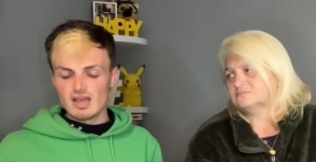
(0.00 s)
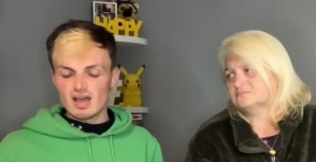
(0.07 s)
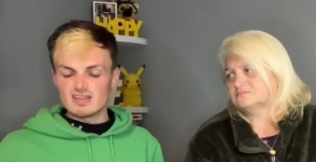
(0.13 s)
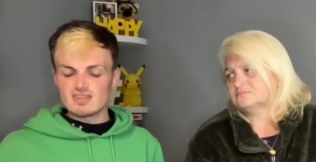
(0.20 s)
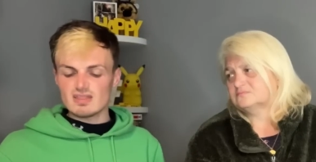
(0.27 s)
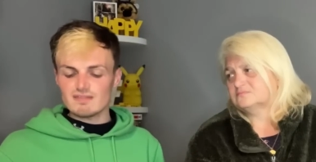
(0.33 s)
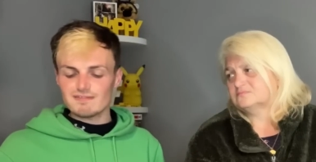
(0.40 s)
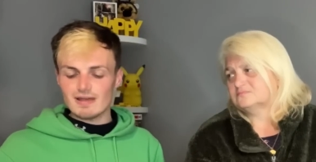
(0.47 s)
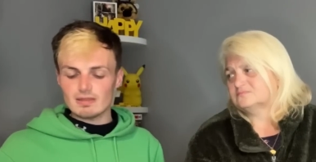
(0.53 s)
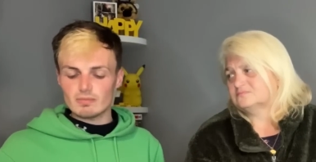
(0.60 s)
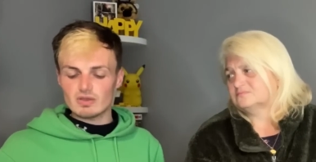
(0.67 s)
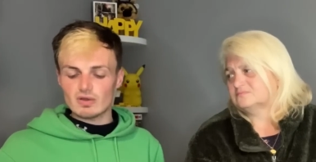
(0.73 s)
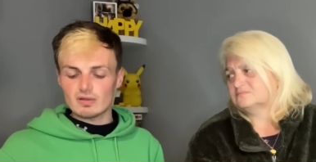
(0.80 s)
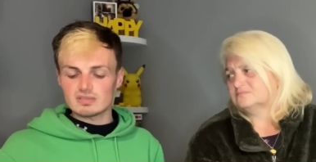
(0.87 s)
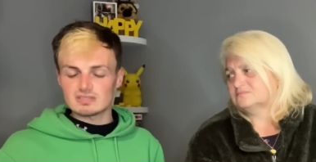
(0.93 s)
Speaker 1: And then the fact that we
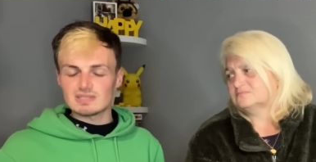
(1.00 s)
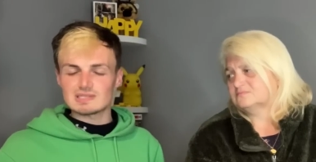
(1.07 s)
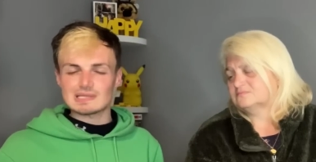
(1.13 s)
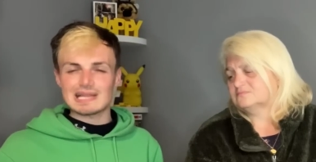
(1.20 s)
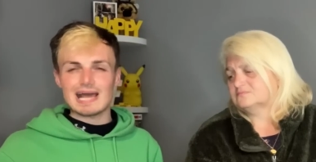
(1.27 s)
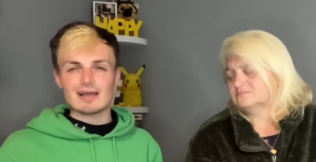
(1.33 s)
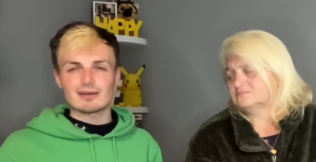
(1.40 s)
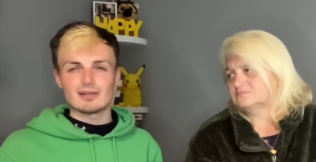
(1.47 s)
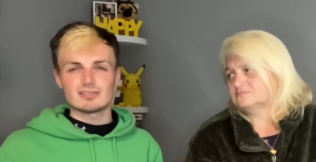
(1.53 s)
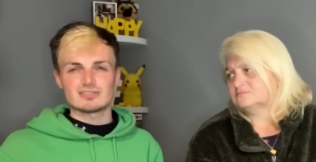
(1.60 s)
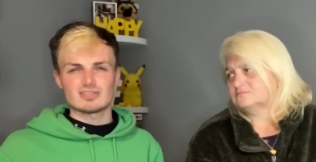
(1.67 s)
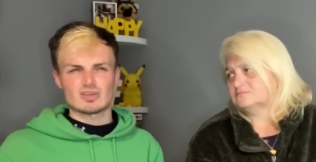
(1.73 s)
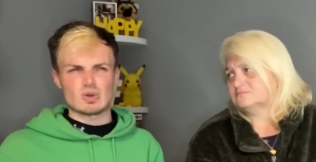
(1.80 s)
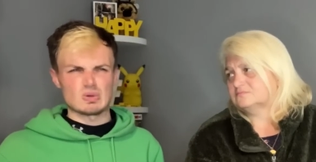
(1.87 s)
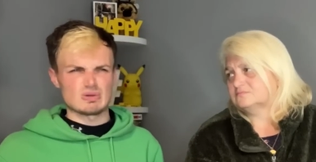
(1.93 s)
go to this
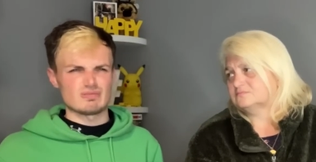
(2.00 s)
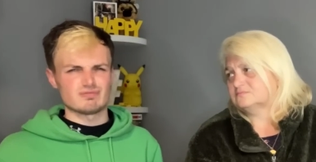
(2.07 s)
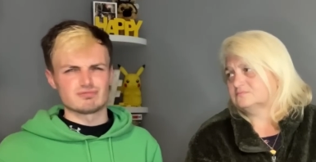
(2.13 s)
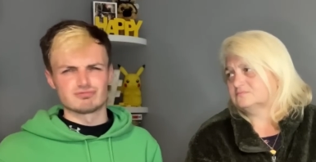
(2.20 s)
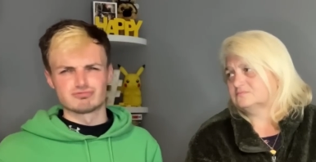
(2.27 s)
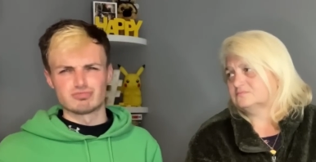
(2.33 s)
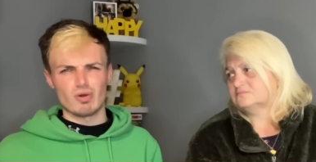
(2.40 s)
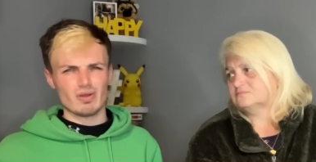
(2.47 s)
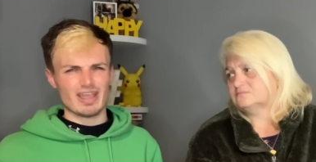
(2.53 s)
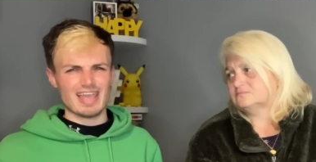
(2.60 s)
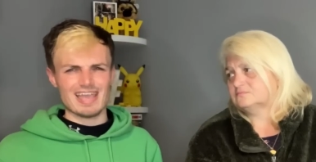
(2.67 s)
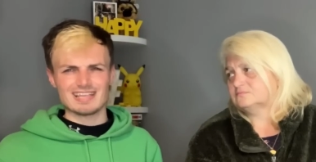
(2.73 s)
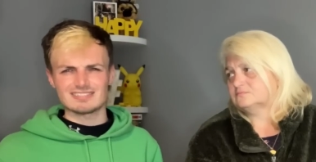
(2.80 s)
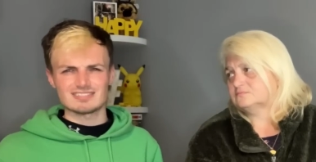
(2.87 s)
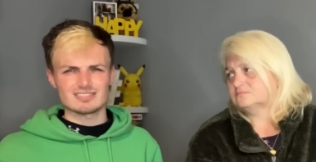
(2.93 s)
lackluster kind of
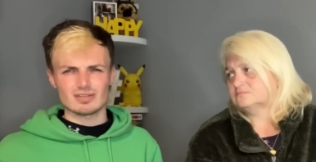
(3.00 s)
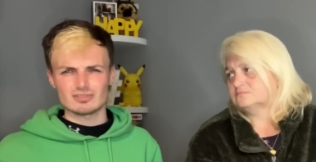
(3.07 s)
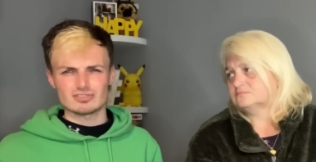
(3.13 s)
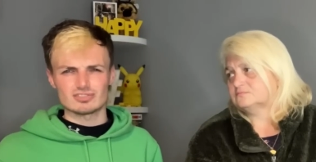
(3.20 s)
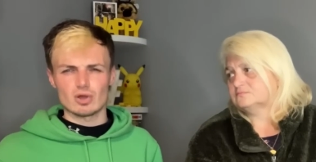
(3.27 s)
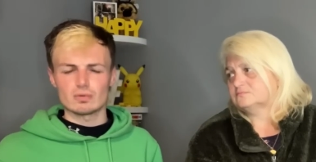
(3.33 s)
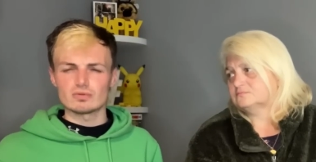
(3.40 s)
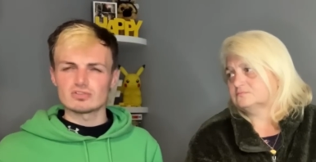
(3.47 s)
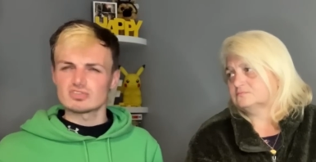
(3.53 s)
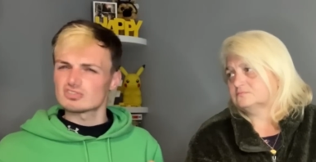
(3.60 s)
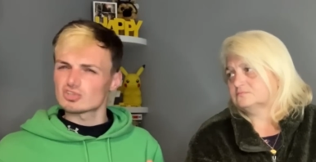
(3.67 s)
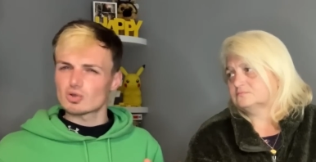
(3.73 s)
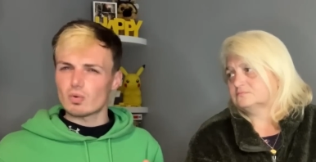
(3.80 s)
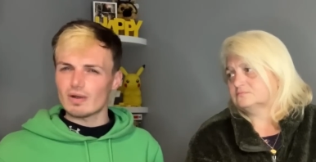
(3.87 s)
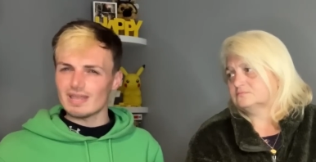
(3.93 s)
rock-esque song that
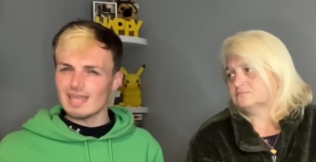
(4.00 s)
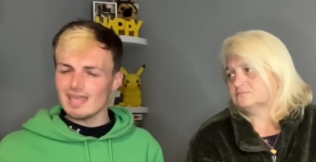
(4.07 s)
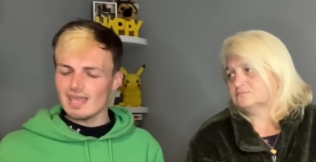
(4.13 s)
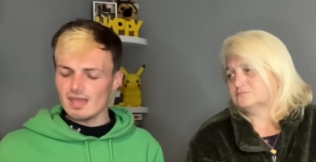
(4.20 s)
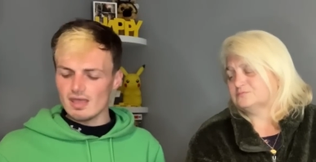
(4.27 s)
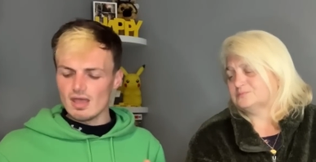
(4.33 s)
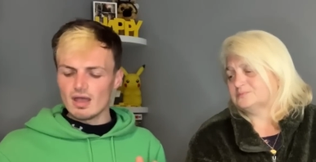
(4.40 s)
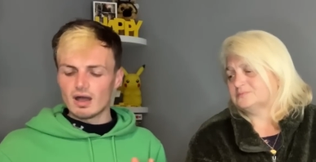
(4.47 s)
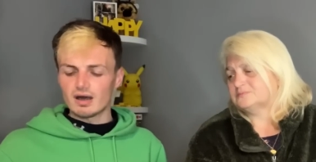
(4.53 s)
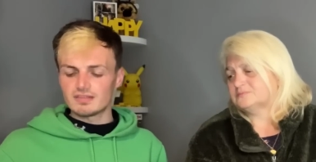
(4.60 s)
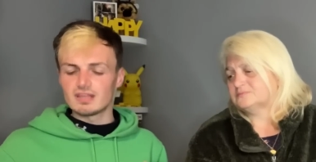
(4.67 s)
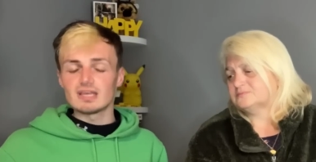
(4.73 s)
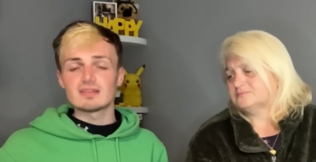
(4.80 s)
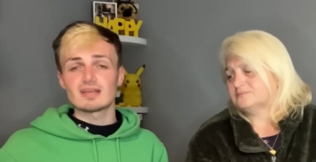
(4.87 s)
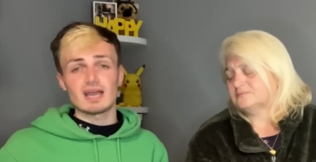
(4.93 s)
doesn't quite hit, I
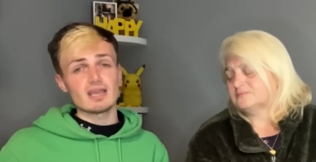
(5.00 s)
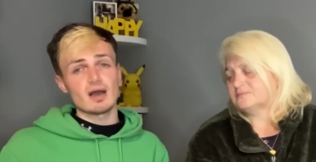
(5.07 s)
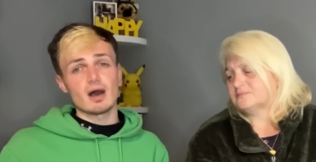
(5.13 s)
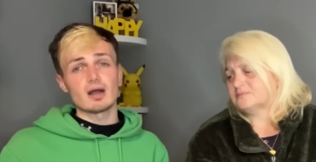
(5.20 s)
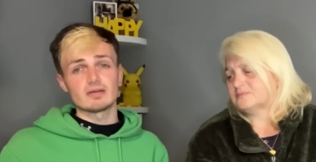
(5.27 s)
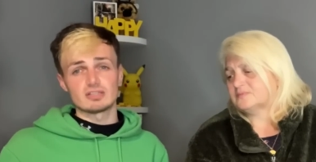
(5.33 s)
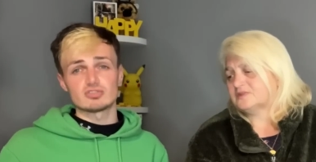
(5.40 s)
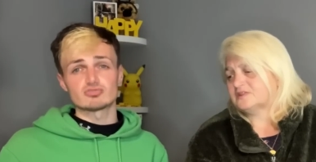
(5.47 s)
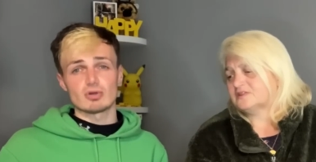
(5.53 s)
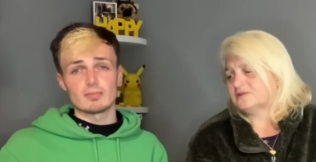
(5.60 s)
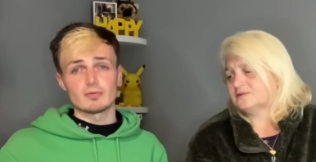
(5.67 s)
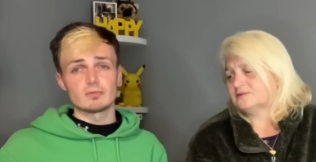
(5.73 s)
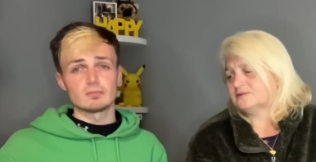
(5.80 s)
think they are in trouble.